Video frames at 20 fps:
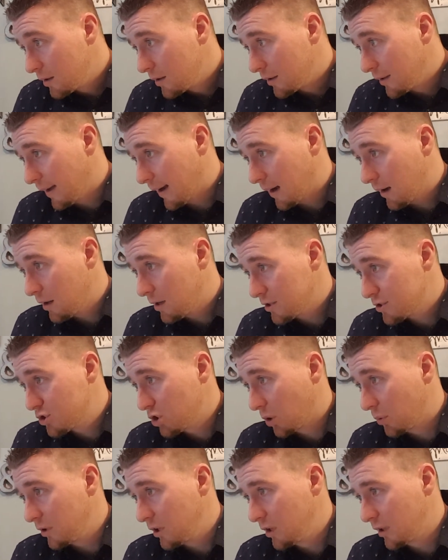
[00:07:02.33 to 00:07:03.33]
Yeah.
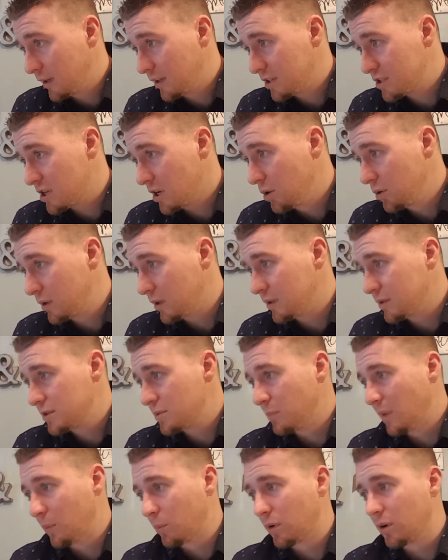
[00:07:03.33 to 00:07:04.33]
So when you look at the tokens,
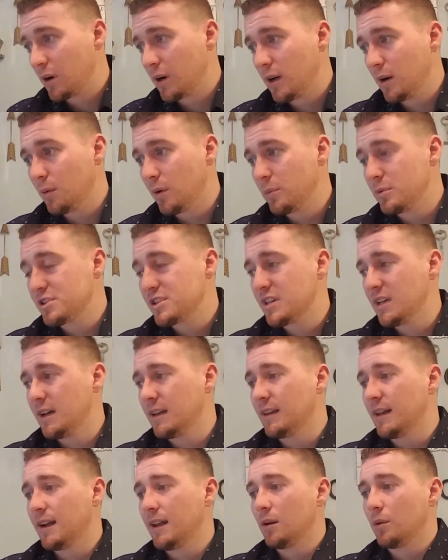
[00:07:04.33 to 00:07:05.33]
remember what we
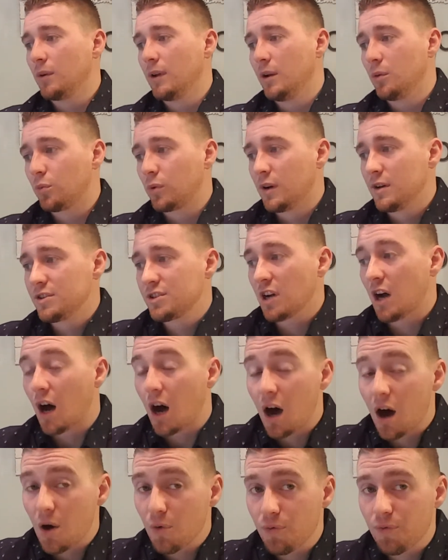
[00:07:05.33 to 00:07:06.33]
said, that it runs
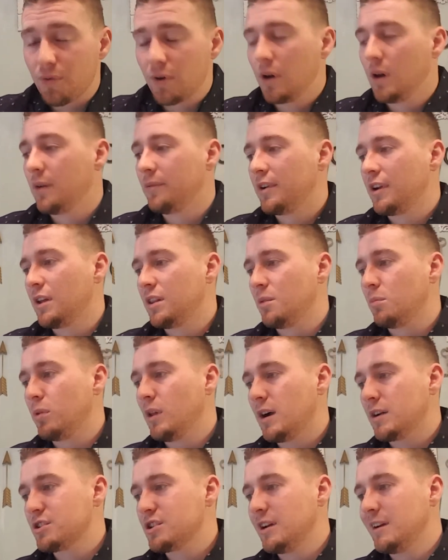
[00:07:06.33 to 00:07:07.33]
off of another
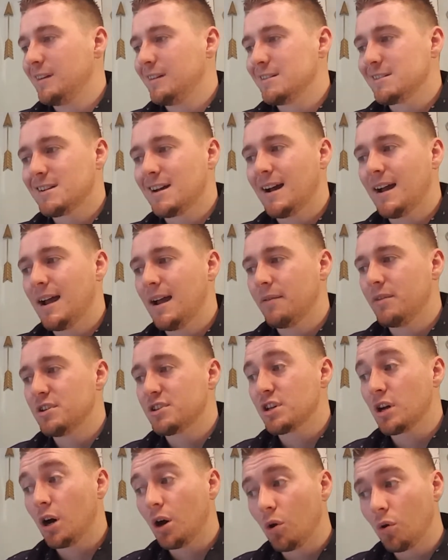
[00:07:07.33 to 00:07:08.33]
blockchain. It does not have
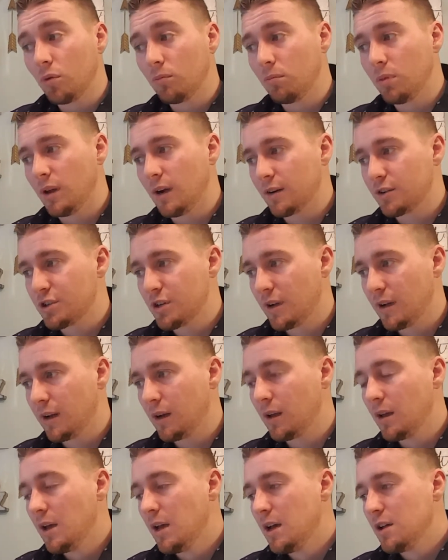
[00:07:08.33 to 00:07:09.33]
its own
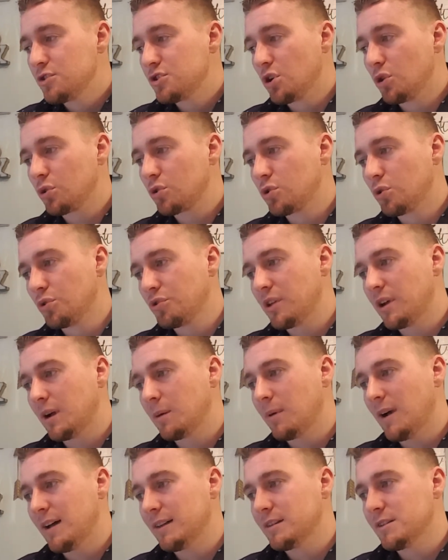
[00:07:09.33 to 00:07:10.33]
blockchain. So the cool thing
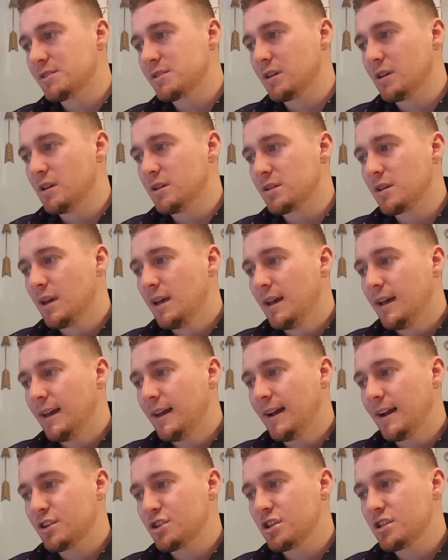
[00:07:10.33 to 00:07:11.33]
about this is
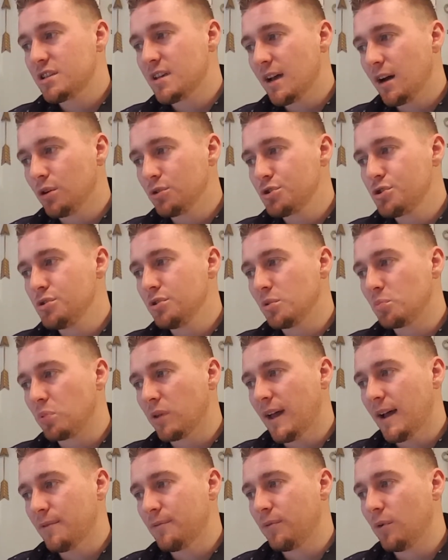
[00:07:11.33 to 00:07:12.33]
it actually tells you the
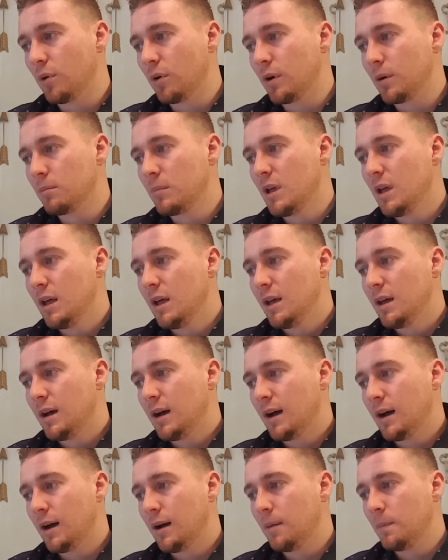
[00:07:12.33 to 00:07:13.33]
platform
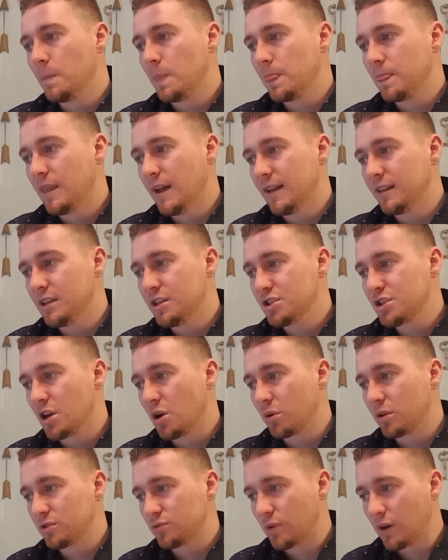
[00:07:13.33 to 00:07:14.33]
that these
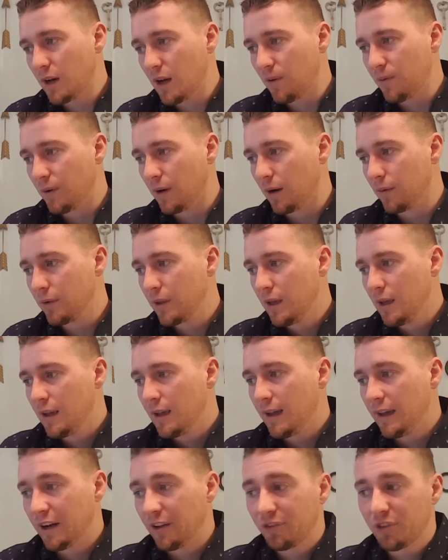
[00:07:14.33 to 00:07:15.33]
tokens run off of.
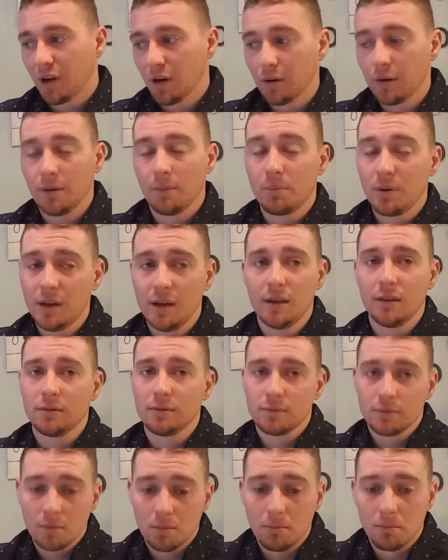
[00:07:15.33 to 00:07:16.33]
And Ethereum
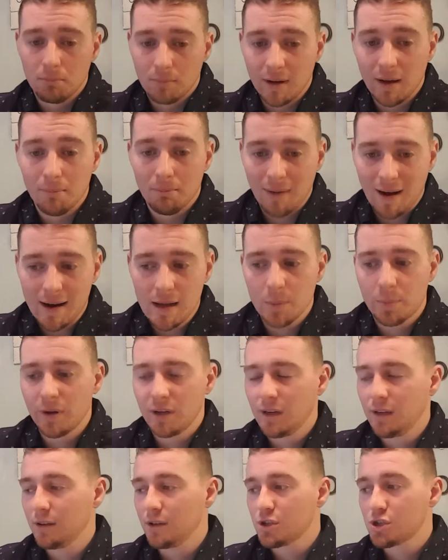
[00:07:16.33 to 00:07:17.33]
being, in my
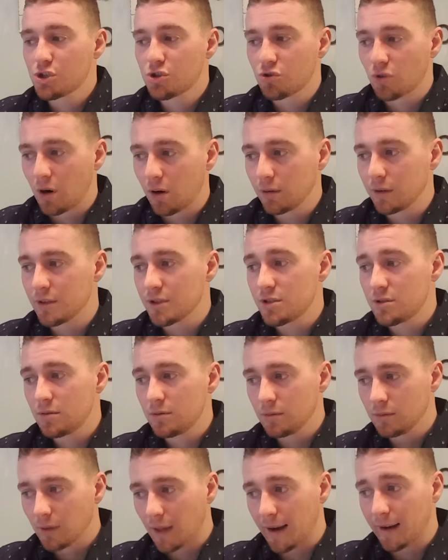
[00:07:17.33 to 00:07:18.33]
opinion, the strongest,
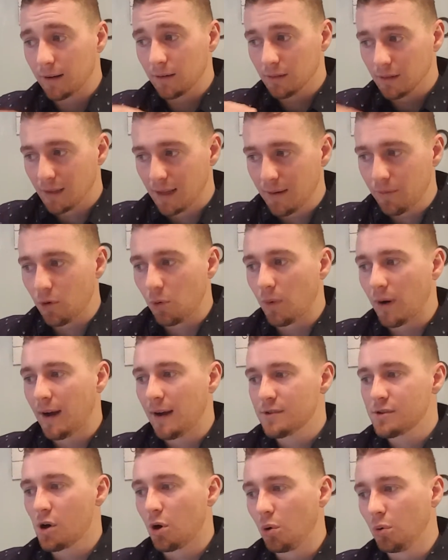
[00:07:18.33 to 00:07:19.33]
like
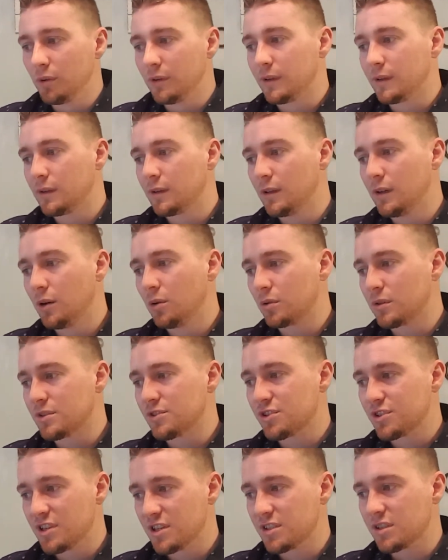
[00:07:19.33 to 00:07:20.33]
level-wise holding,
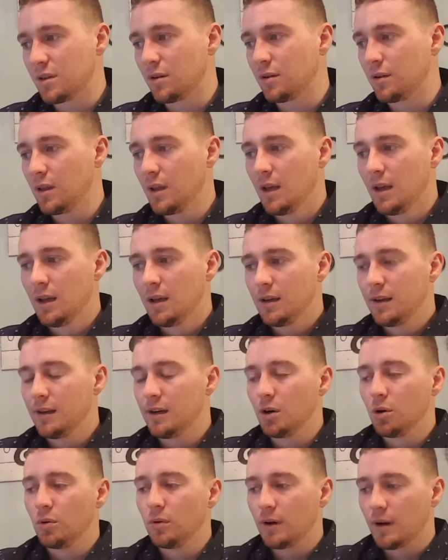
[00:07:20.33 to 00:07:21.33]
consistent,
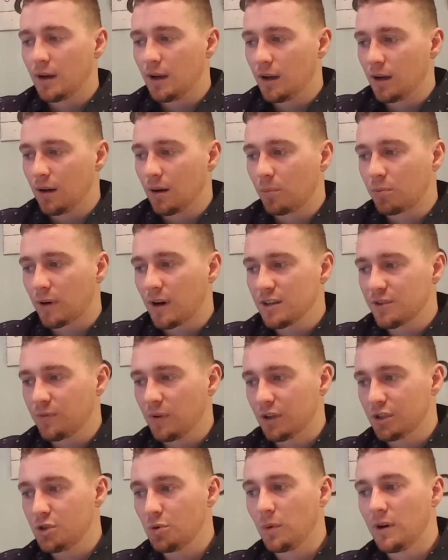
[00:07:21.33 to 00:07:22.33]
price
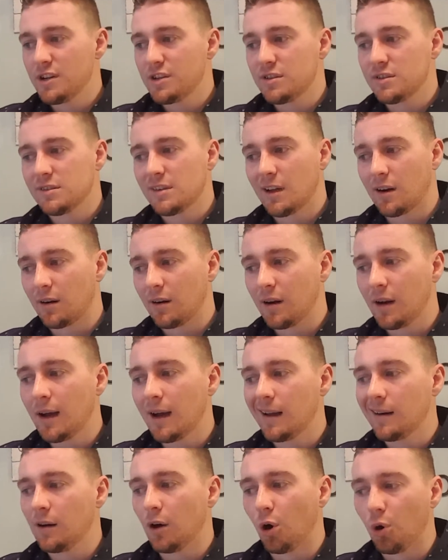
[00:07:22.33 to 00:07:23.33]
fluctuations that are
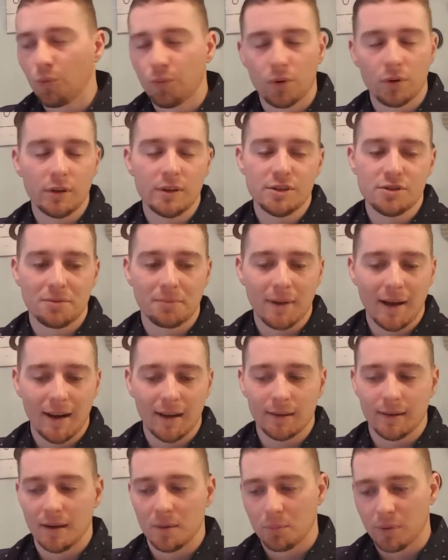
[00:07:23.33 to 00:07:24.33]
not overly
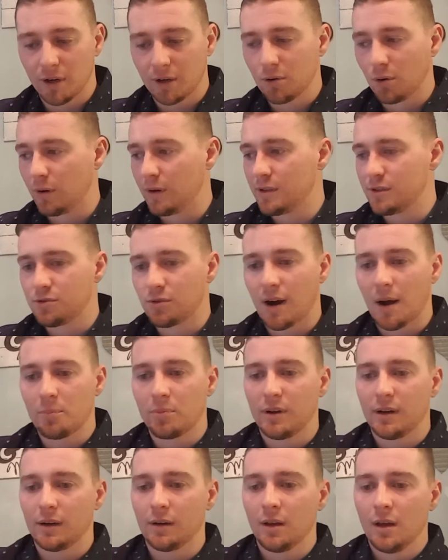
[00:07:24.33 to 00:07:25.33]
dramatic, like Bitcoin
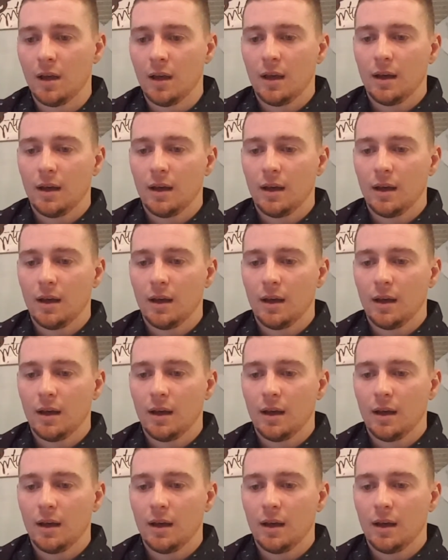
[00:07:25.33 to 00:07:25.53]
dropping